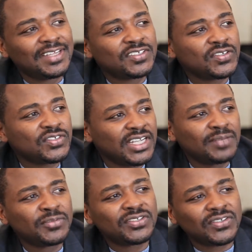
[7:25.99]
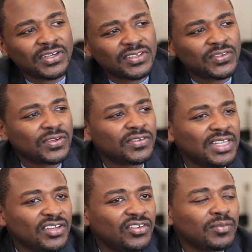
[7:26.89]
And so James started sort of
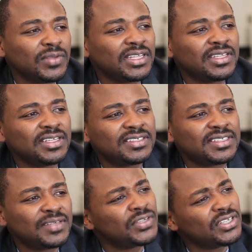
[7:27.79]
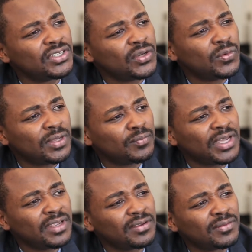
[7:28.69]
teaching me, and then he said, But you know
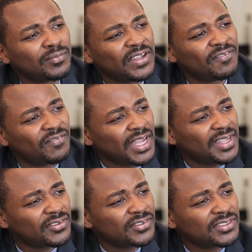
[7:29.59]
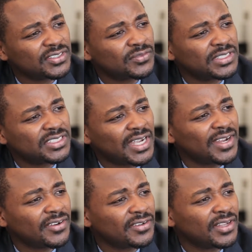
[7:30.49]
what? My, my father is a
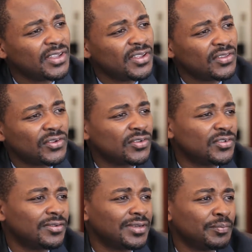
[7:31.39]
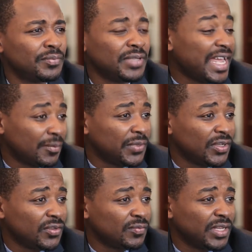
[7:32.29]
retired third degree black
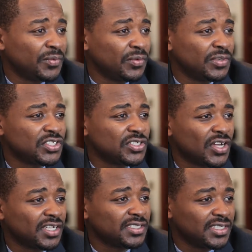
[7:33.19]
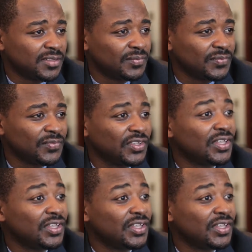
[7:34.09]
belt. Maybe we should talk to him.